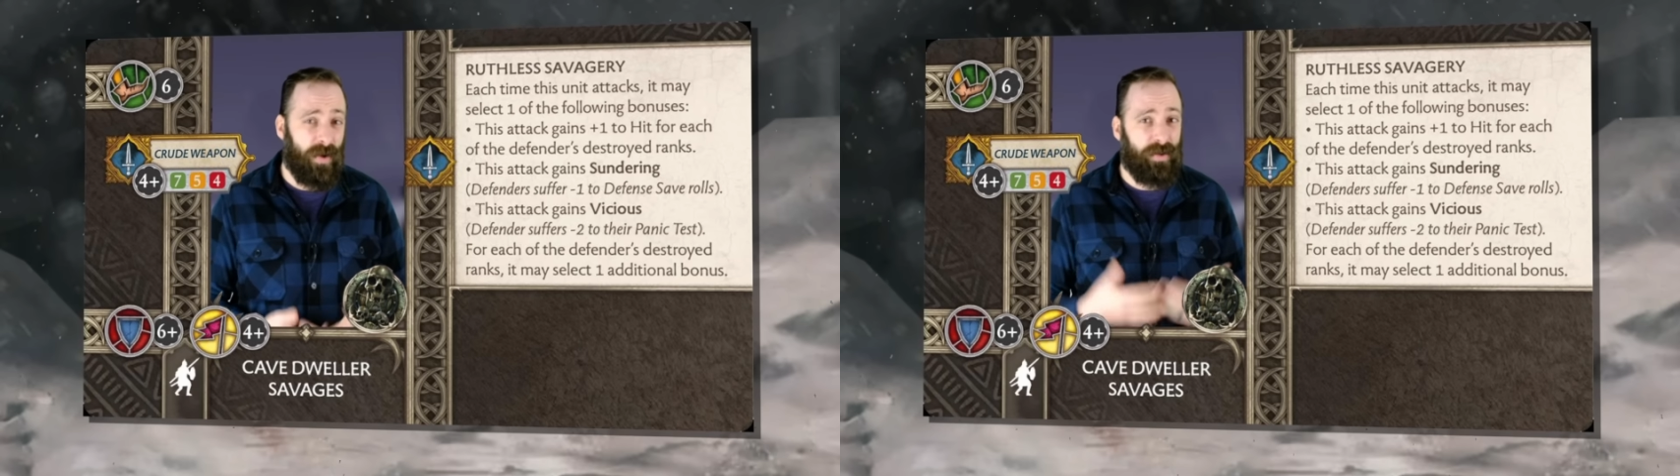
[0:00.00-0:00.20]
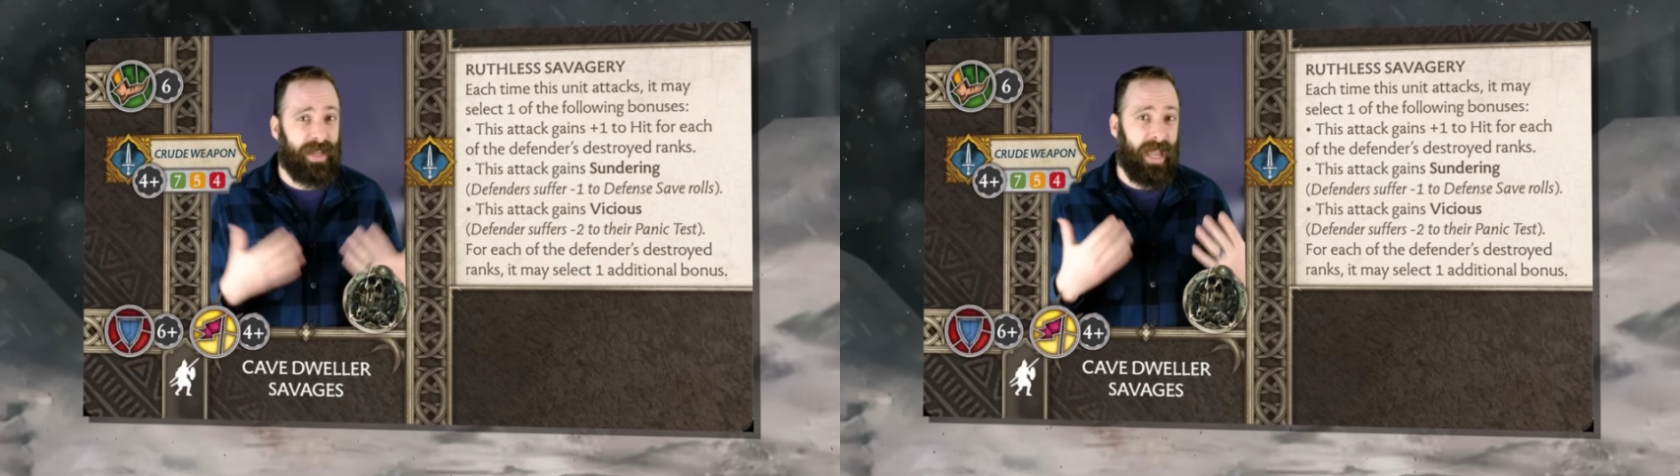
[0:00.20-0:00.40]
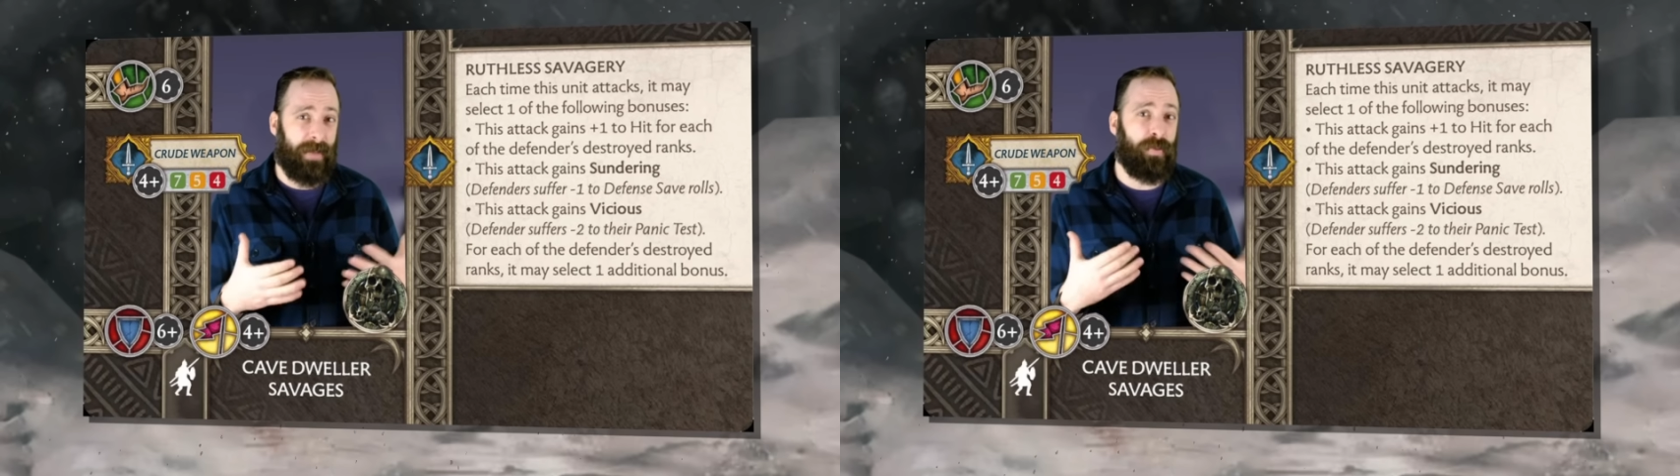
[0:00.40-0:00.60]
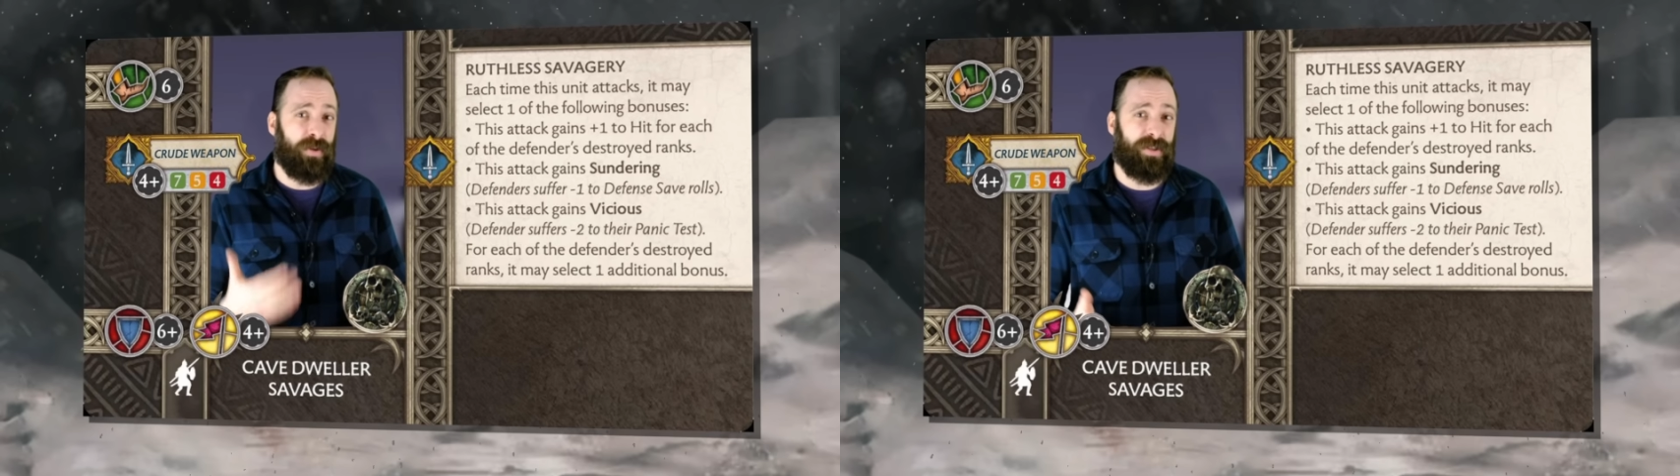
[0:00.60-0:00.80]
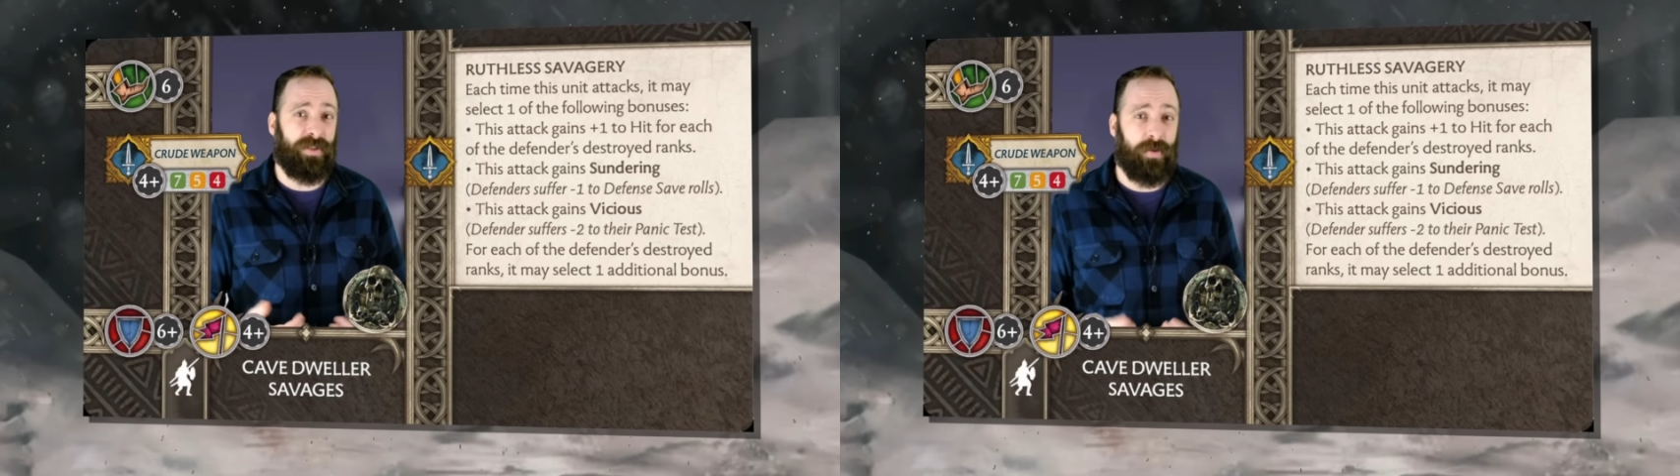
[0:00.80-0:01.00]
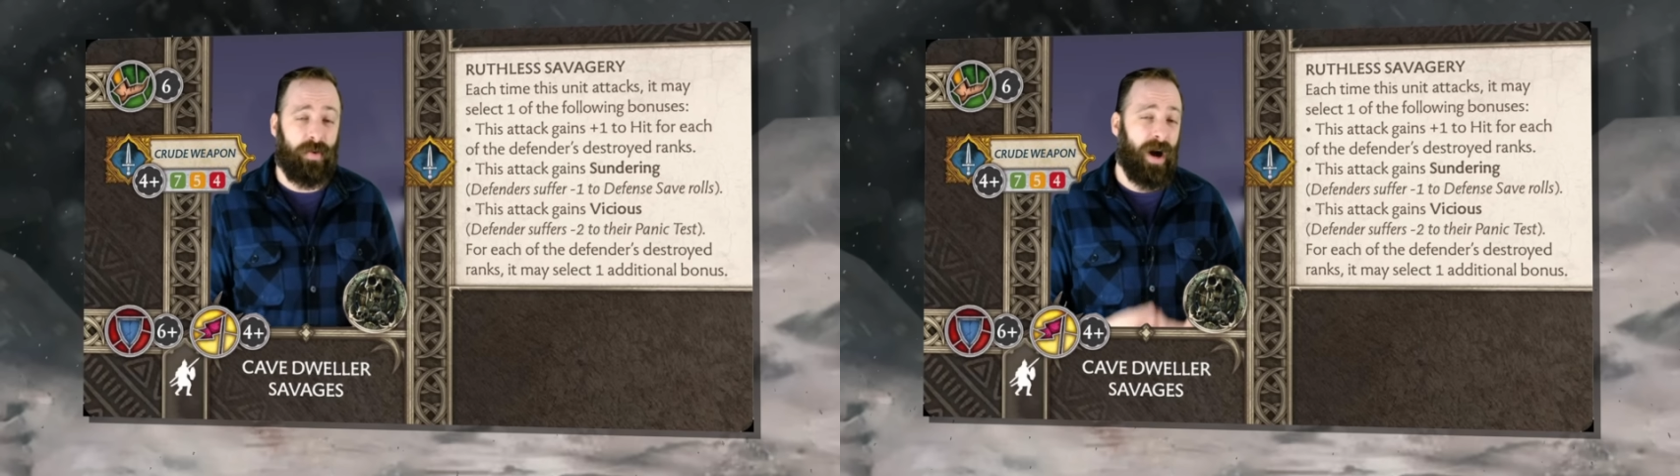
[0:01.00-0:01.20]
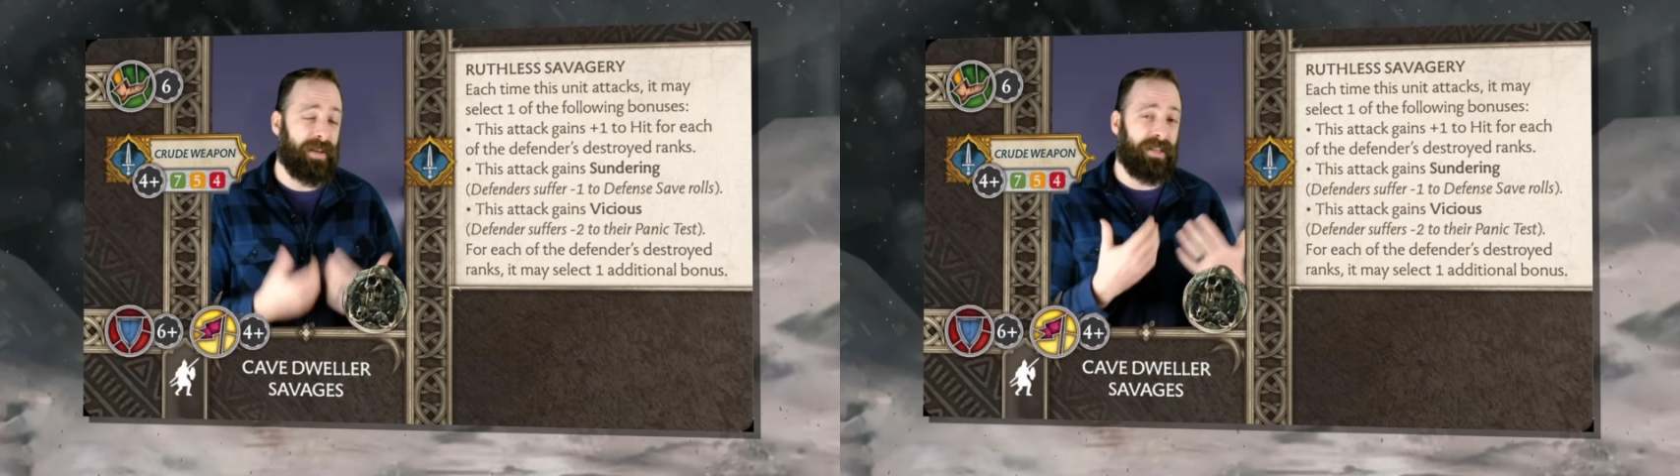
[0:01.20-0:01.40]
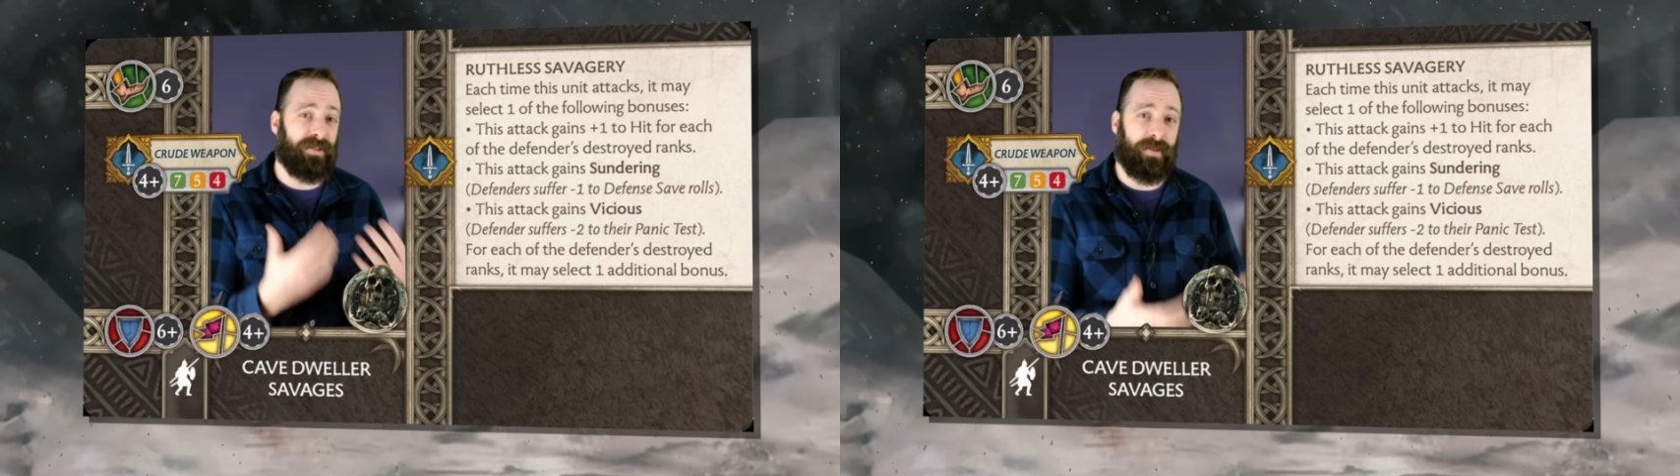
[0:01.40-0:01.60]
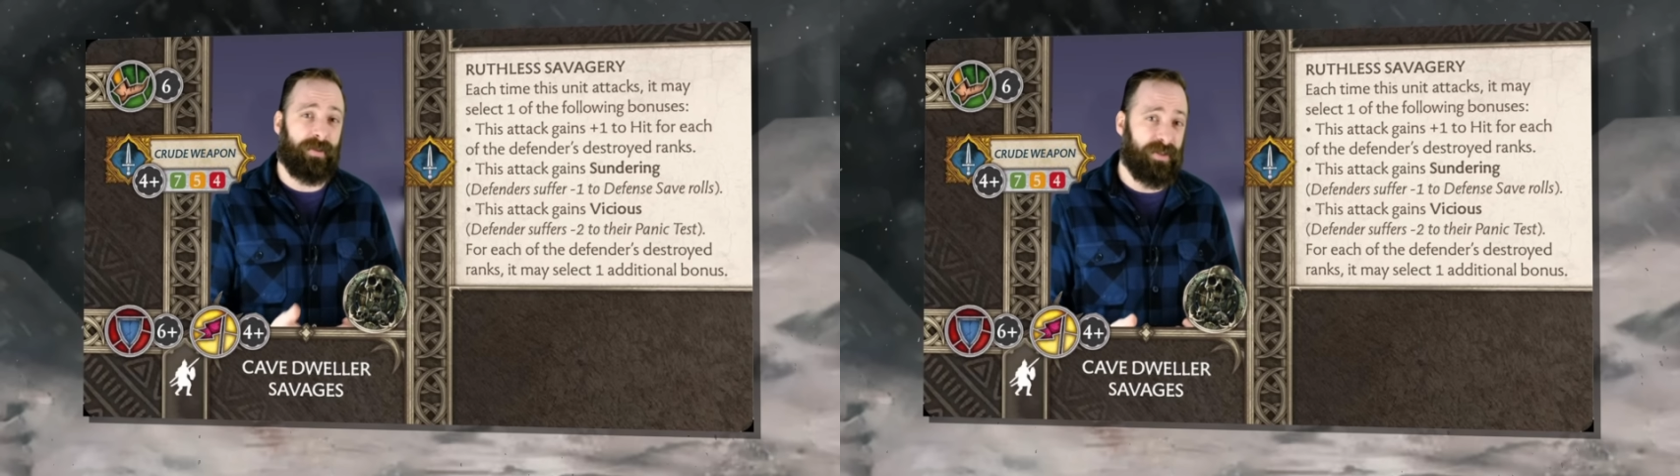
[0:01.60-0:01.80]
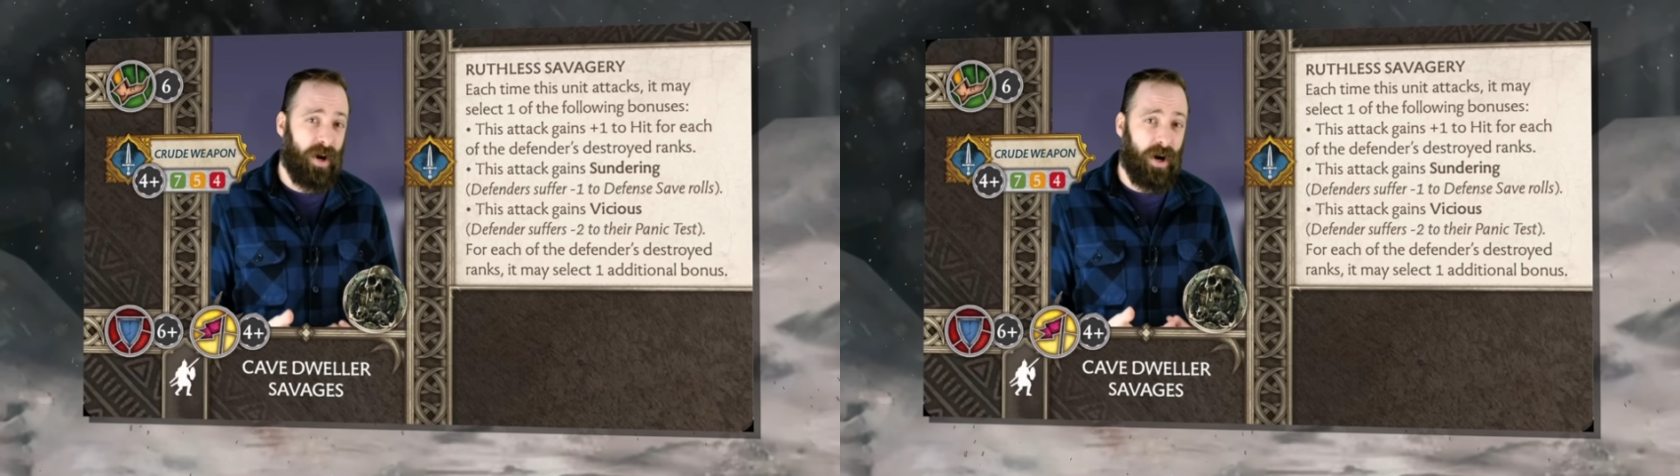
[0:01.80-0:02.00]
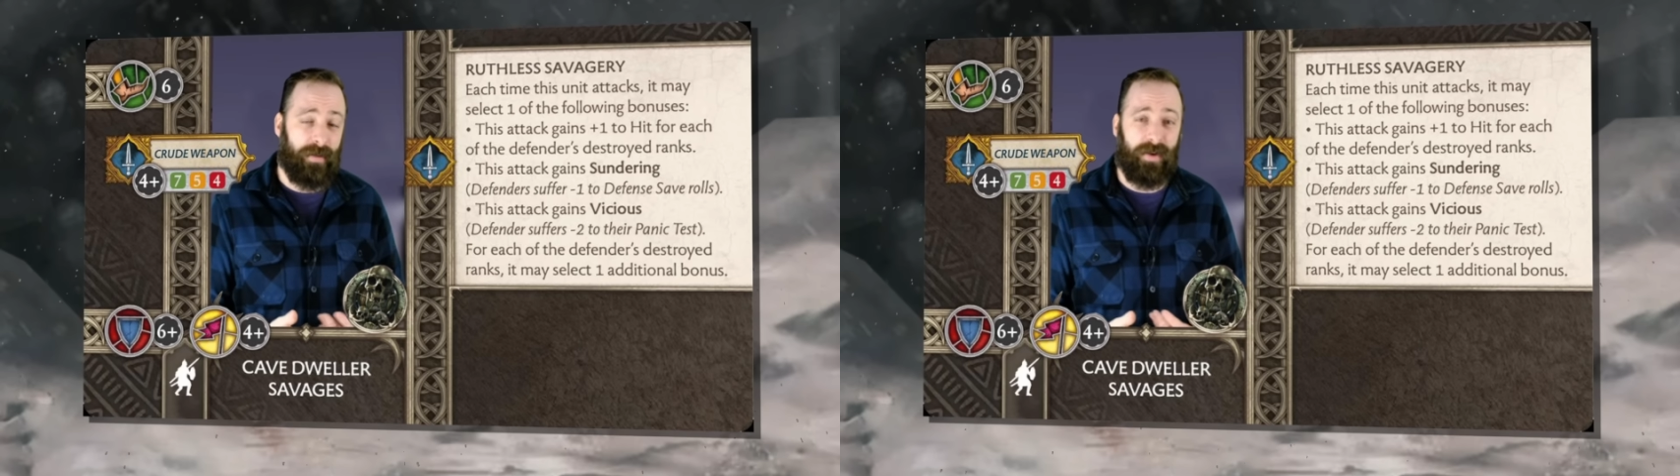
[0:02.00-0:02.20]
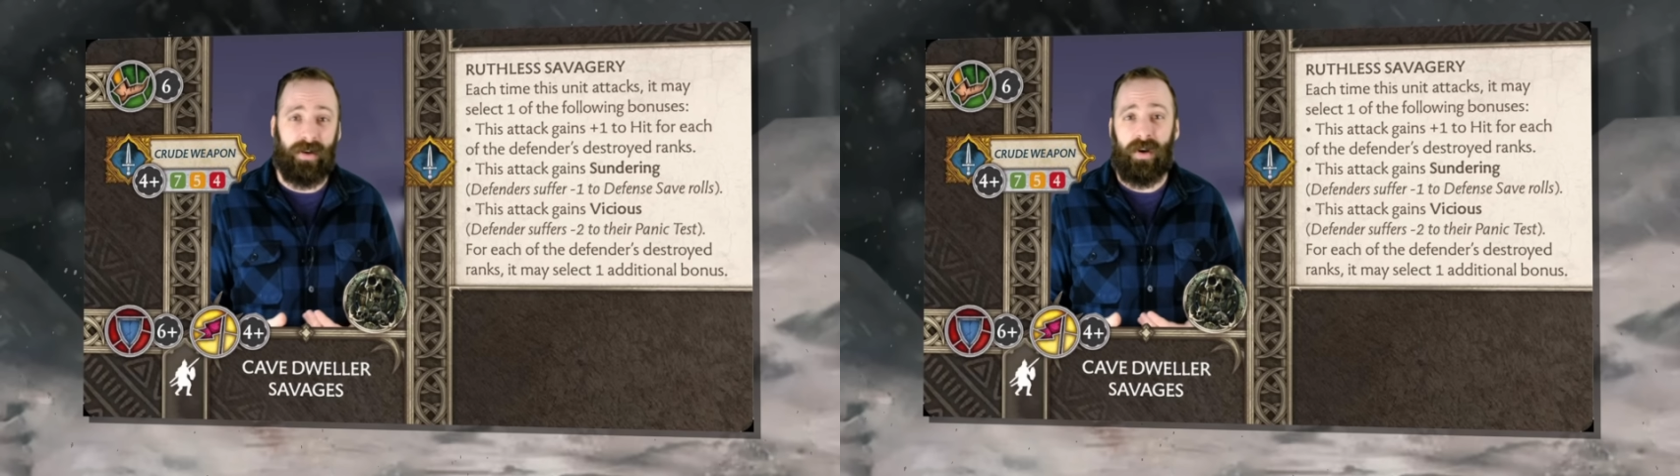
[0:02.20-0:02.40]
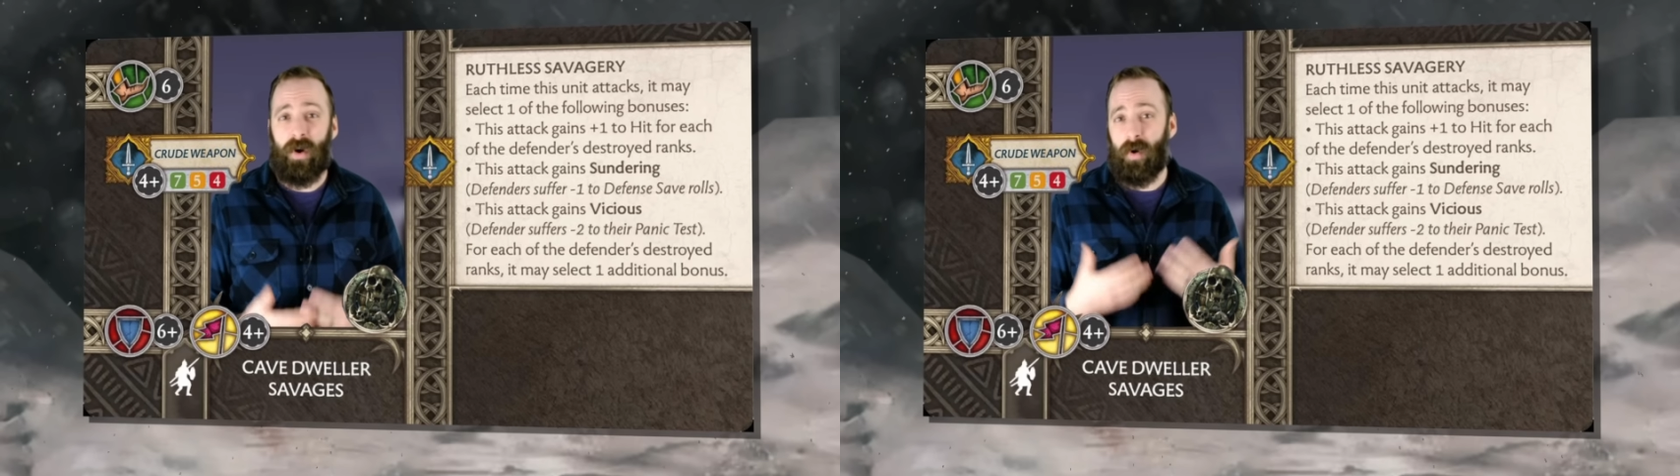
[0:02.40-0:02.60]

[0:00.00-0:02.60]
when you can't push it through on either someone's armor